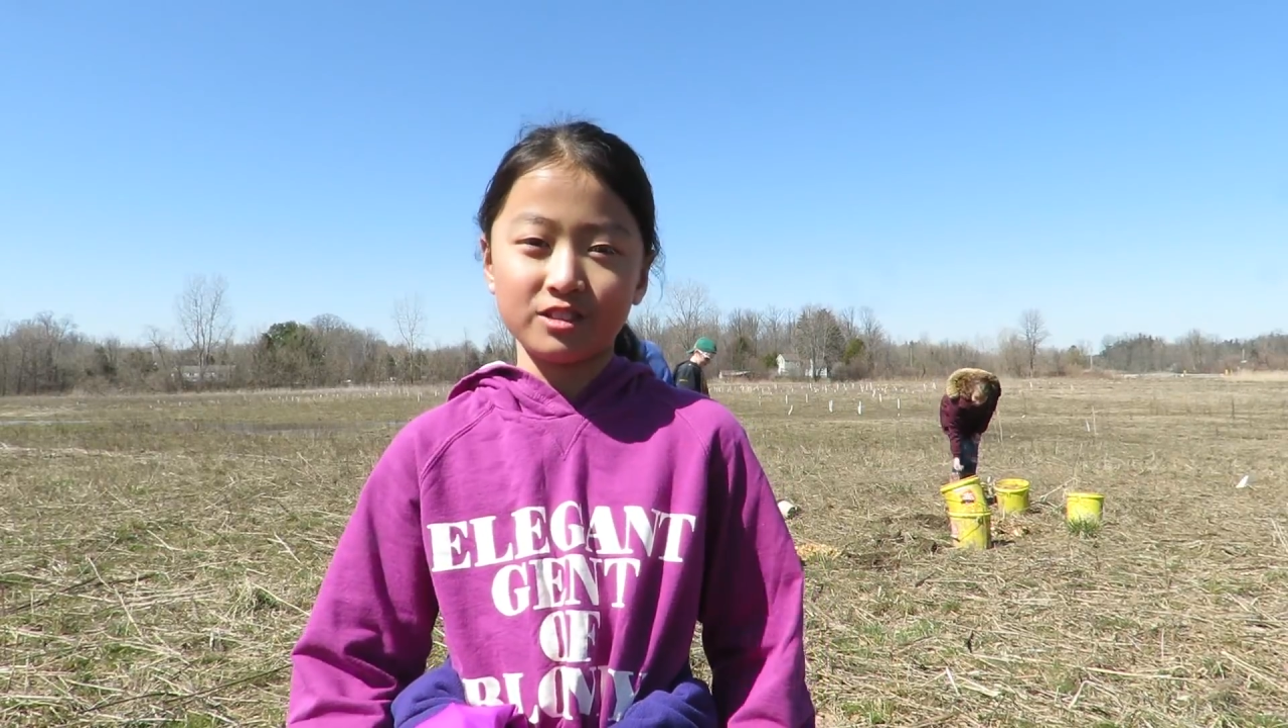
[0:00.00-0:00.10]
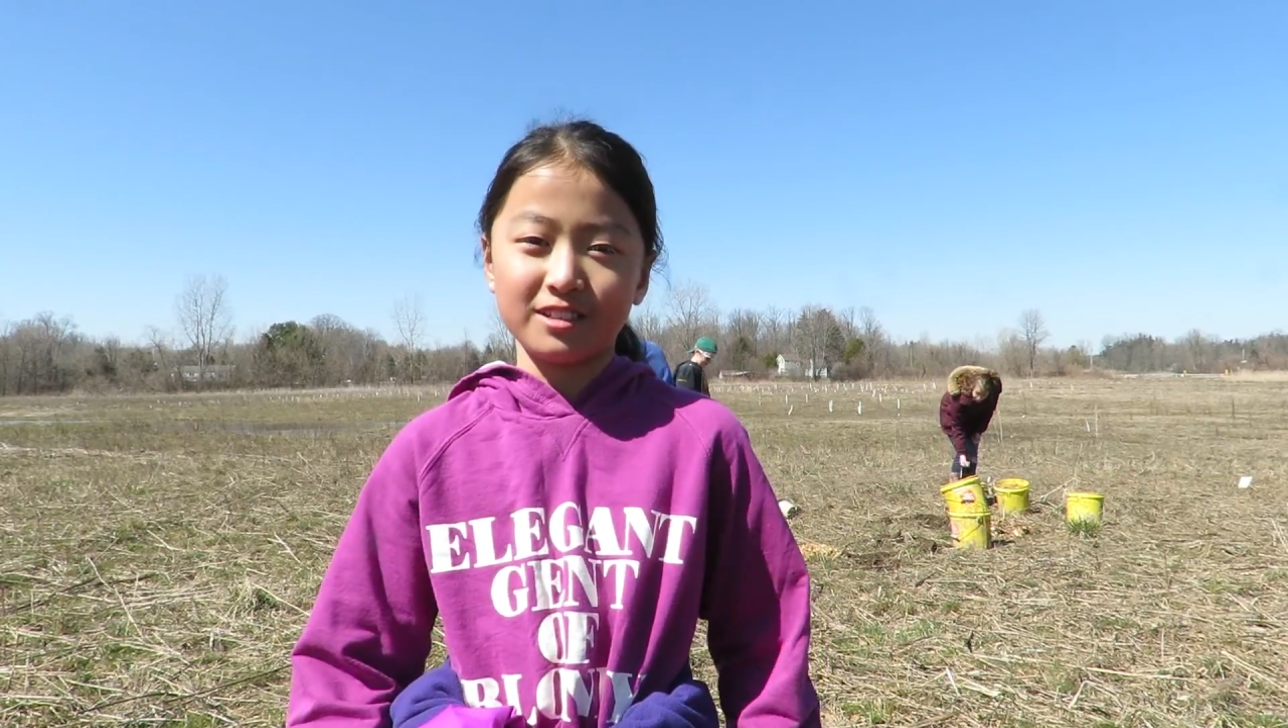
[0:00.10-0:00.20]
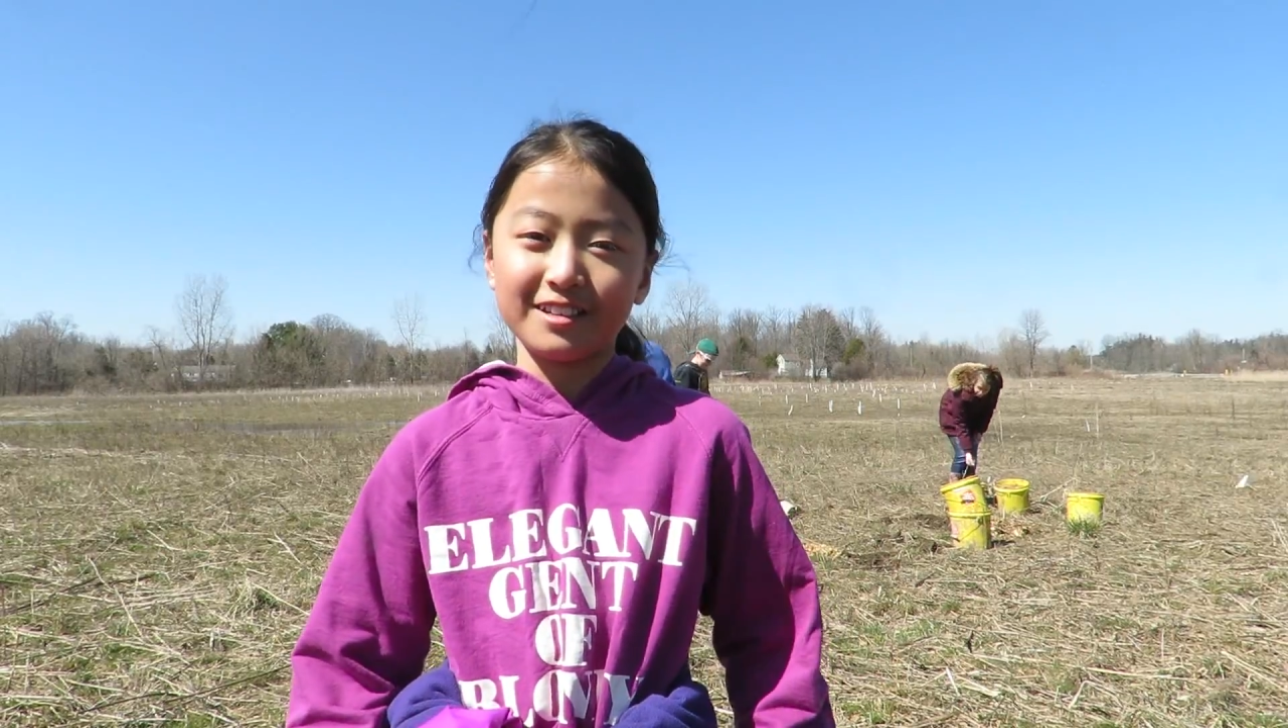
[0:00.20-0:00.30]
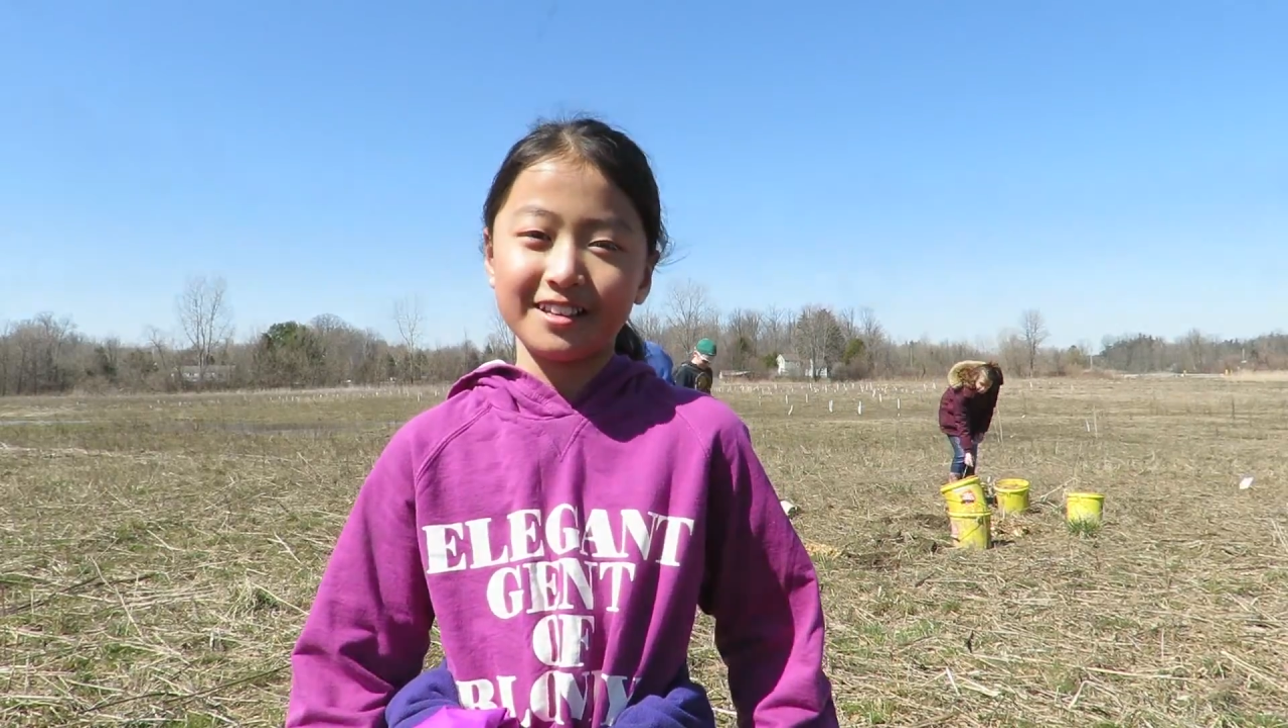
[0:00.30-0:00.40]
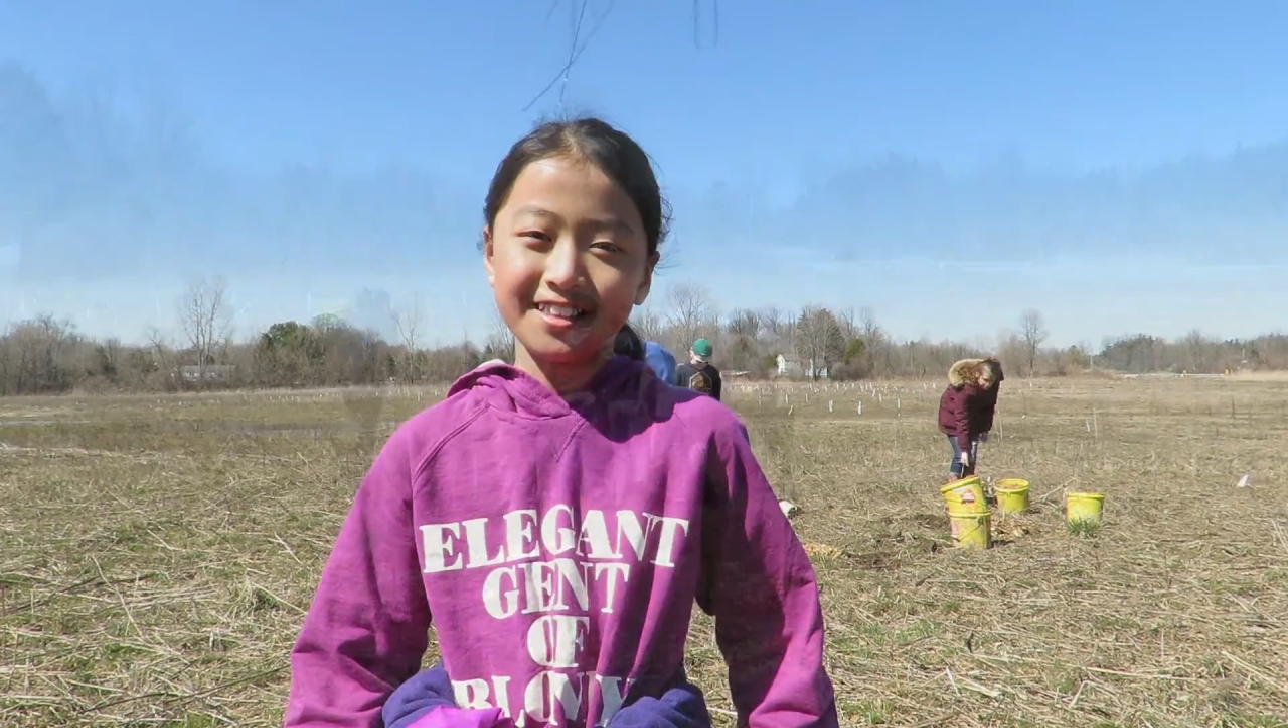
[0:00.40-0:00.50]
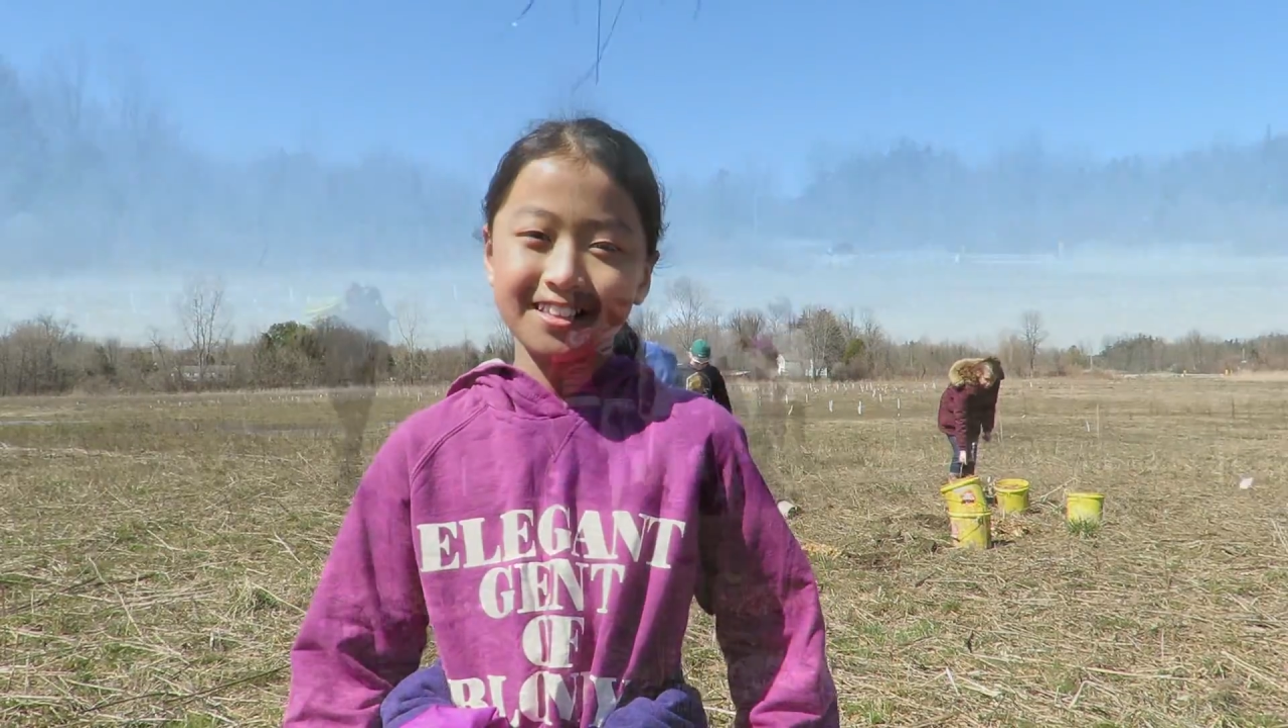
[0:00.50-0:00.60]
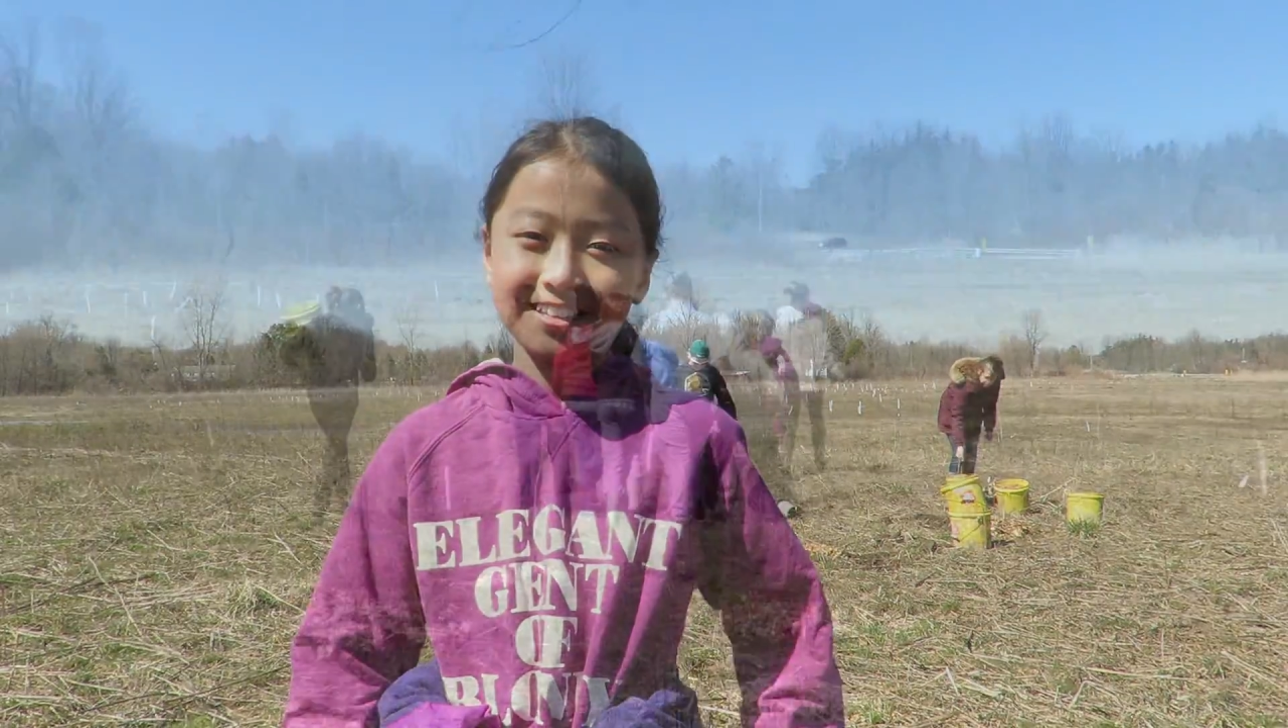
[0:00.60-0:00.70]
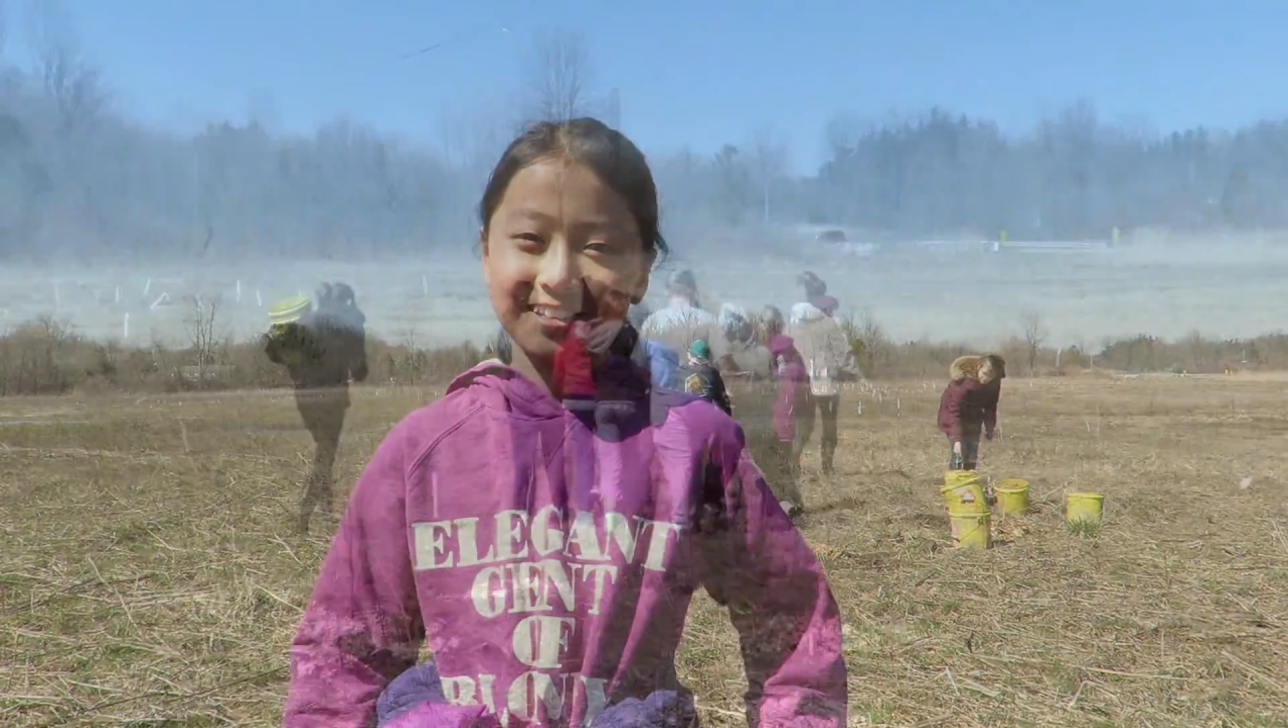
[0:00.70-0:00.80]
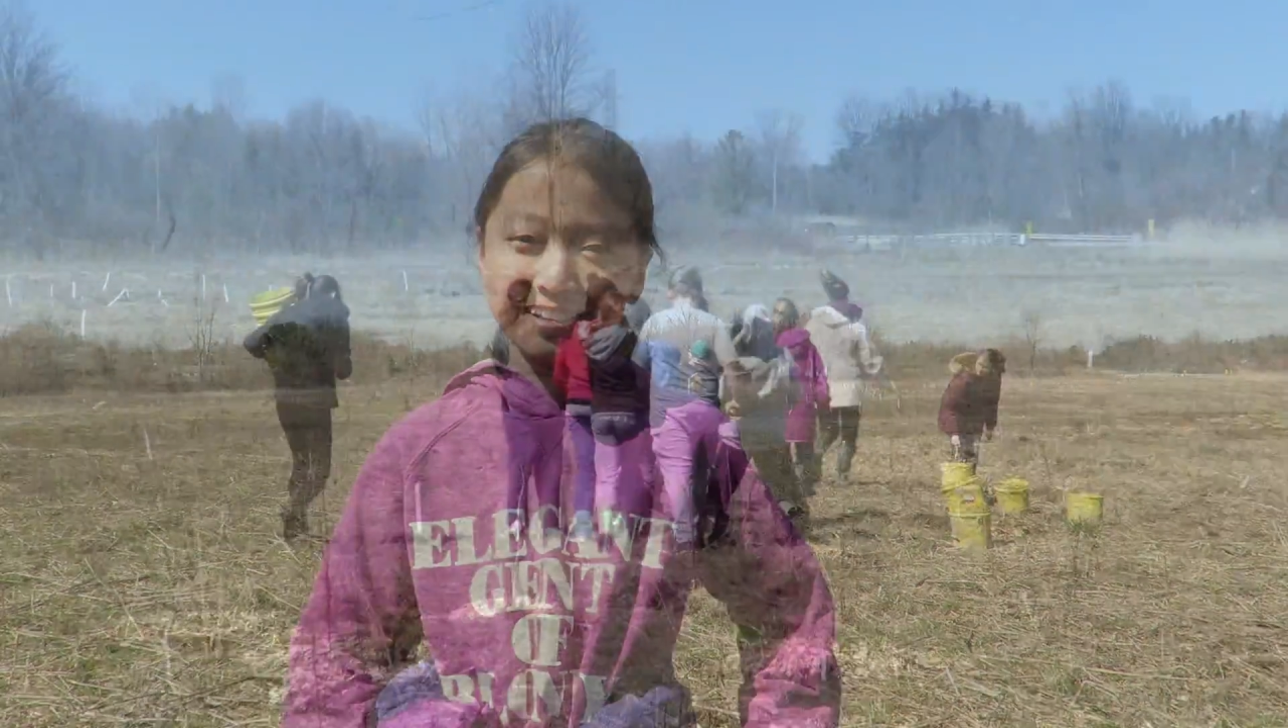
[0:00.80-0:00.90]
trees.